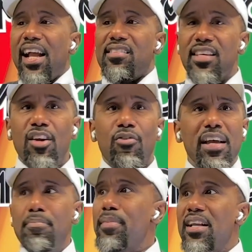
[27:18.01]
etc.,
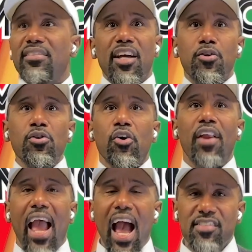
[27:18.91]
it means that you
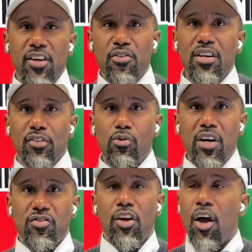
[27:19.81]
start asking yourself the
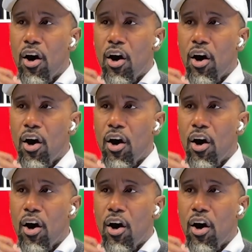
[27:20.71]
question,